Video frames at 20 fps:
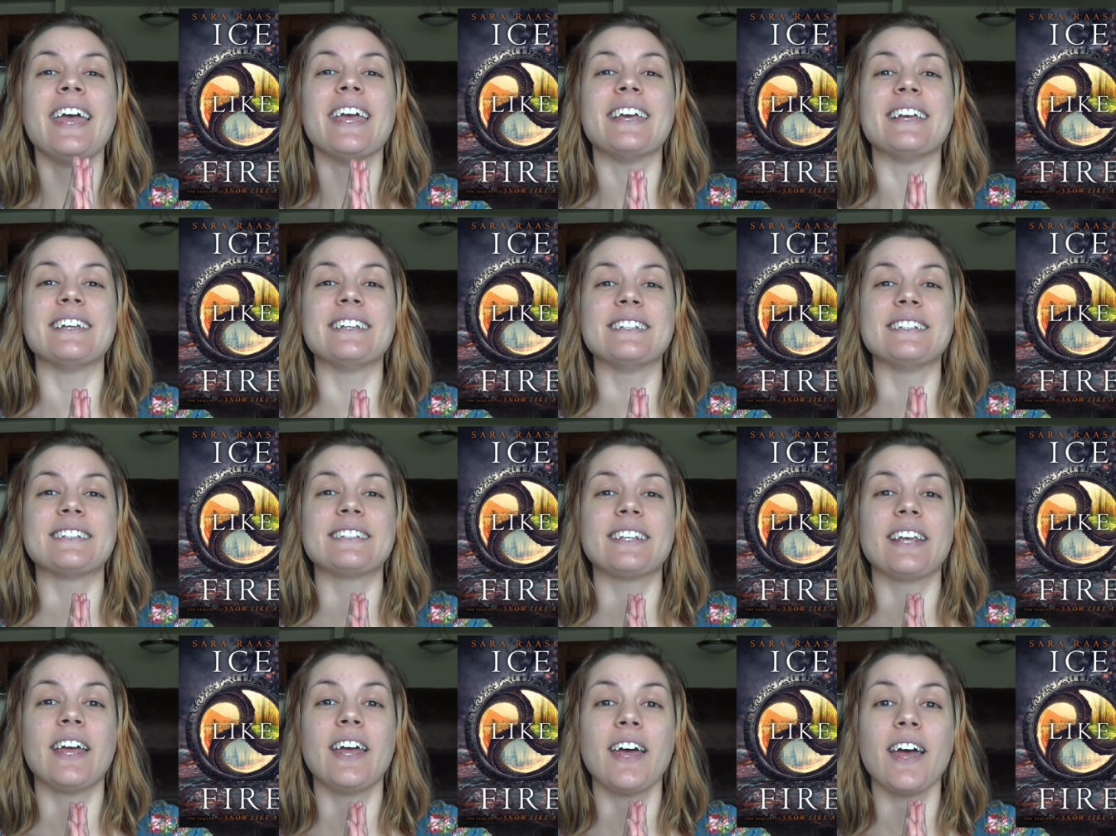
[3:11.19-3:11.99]

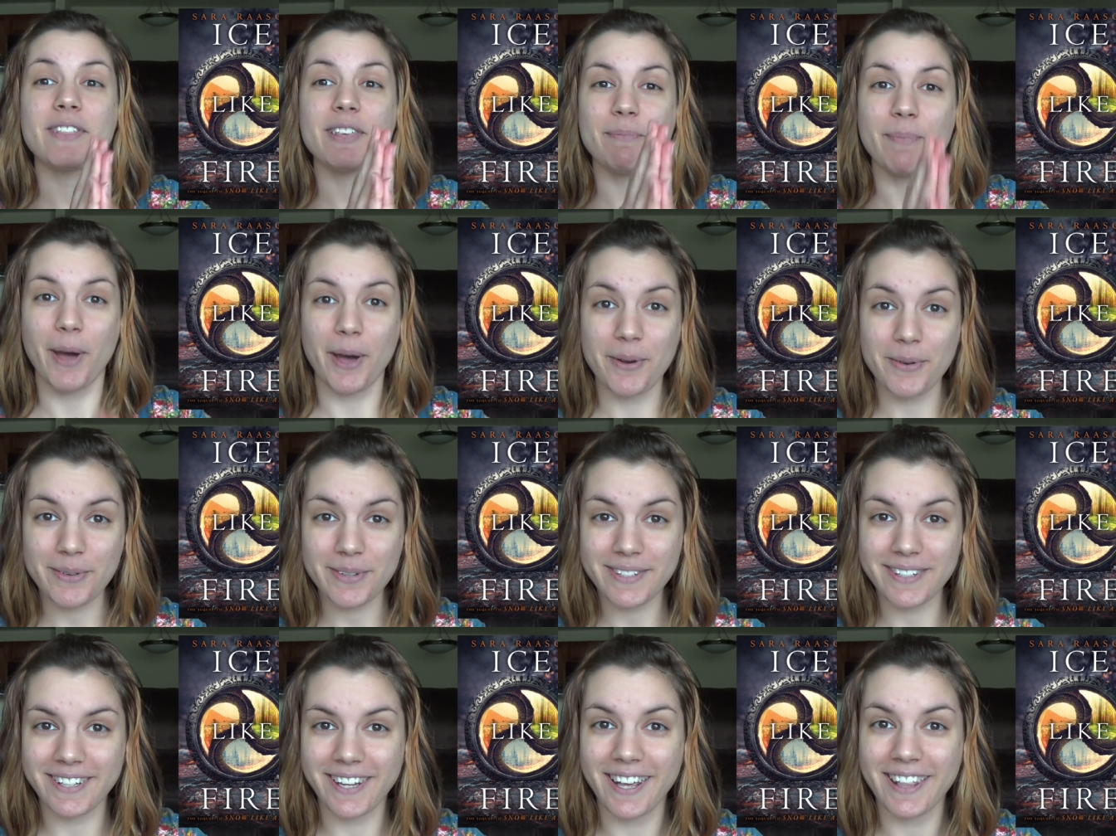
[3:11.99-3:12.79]
is the
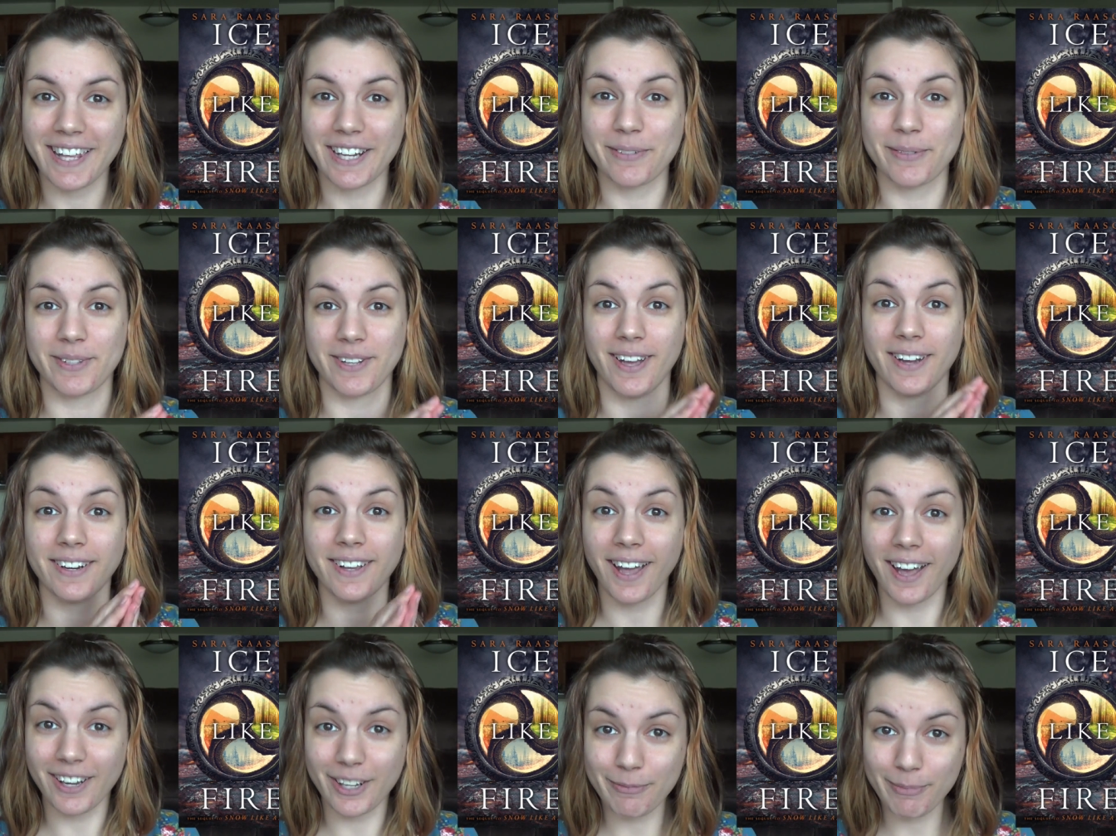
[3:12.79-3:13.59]
post that was on
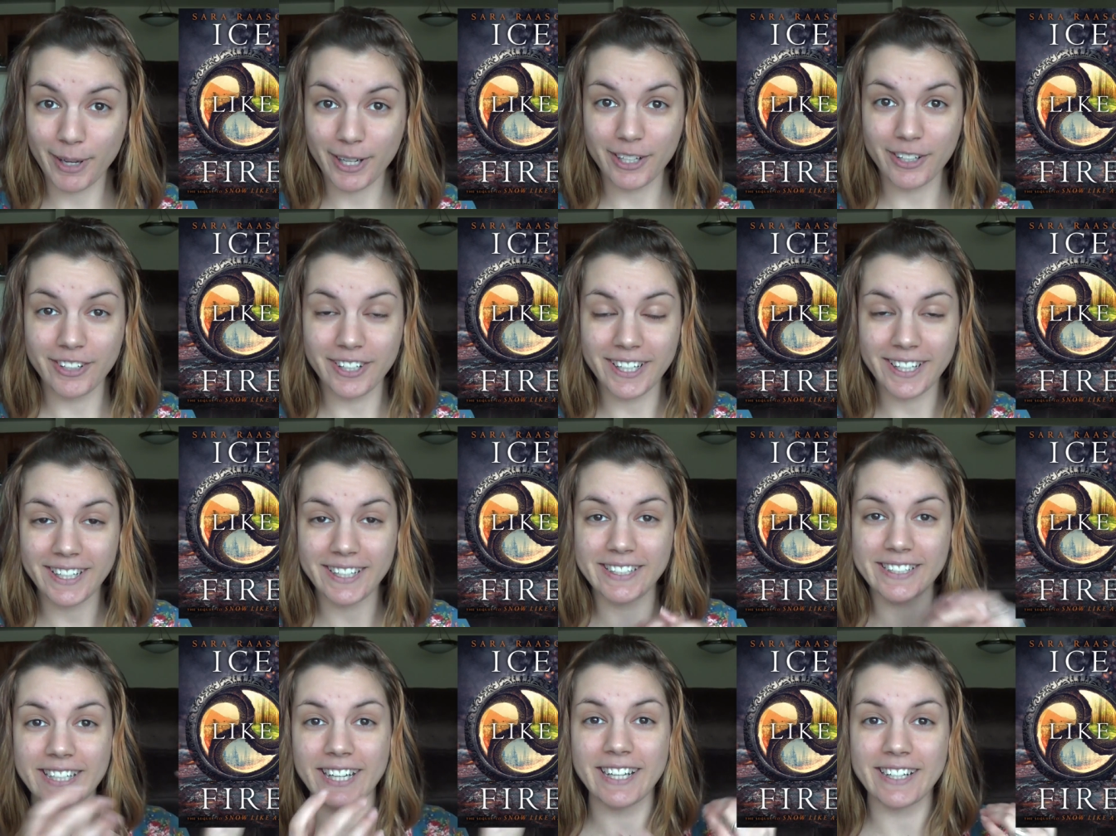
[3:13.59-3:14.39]
Cuddlebuggery
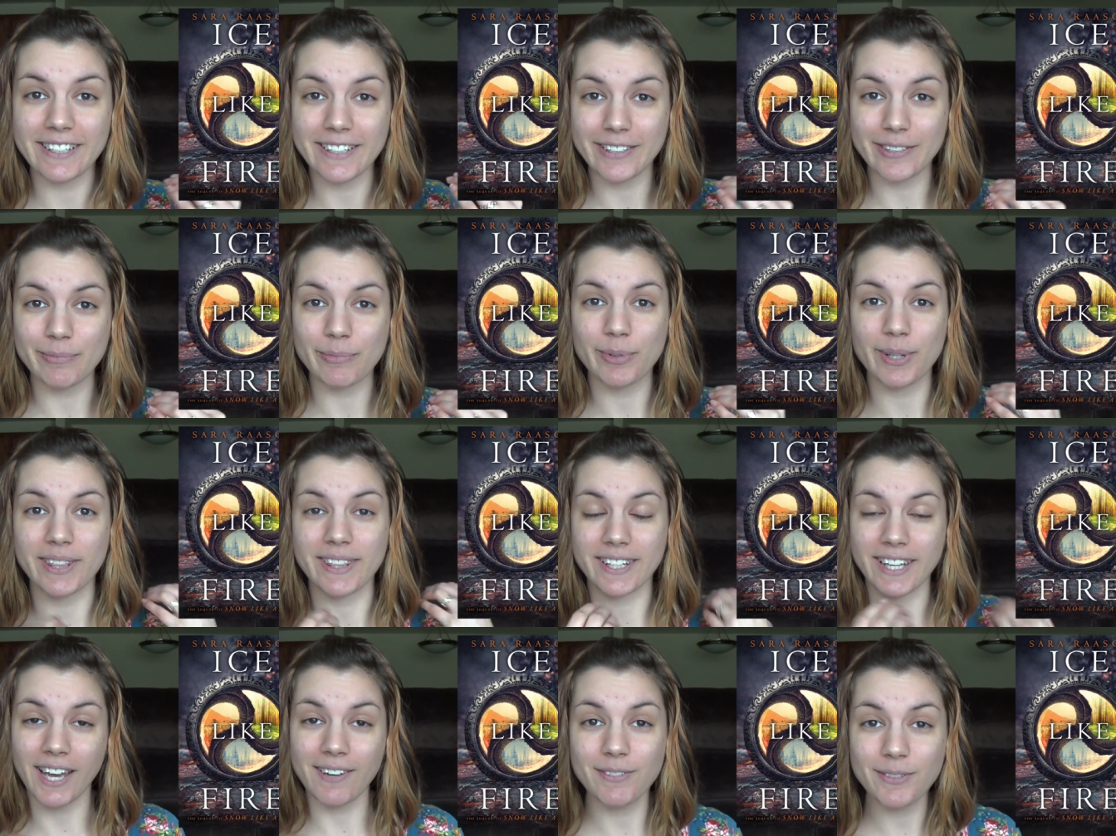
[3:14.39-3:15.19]
in tandem
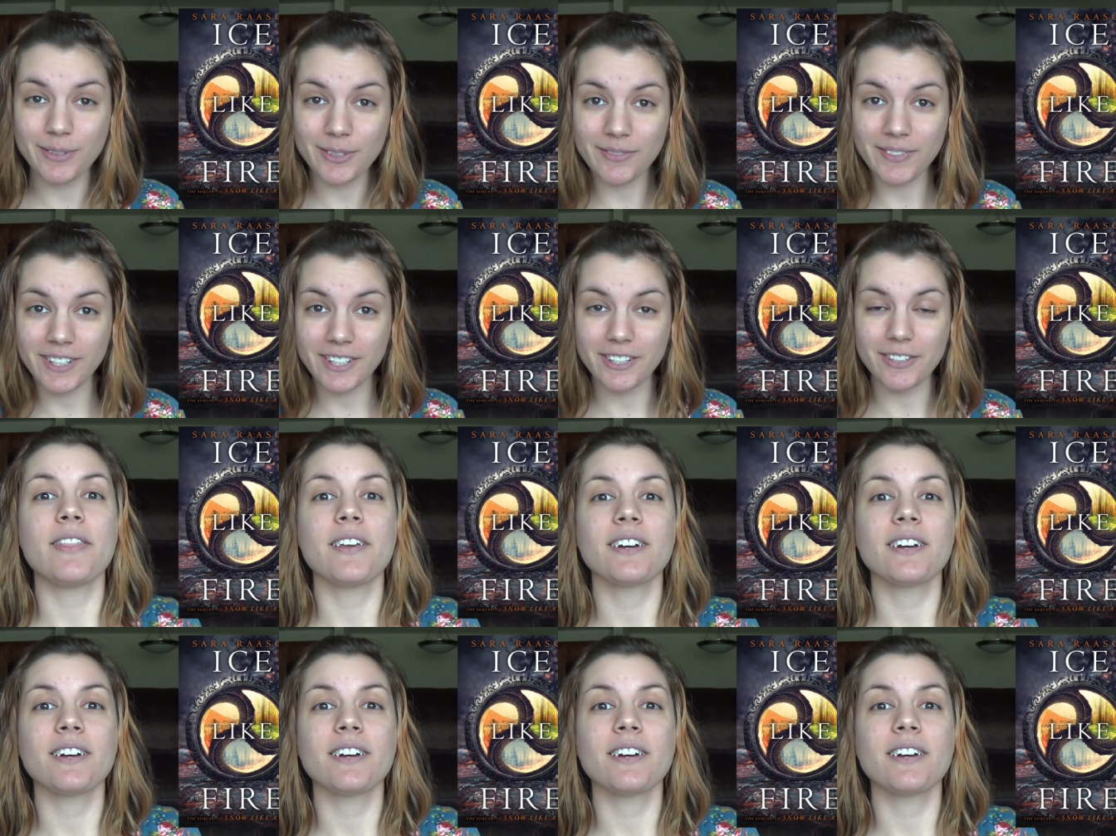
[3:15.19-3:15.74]
with the cover reveal.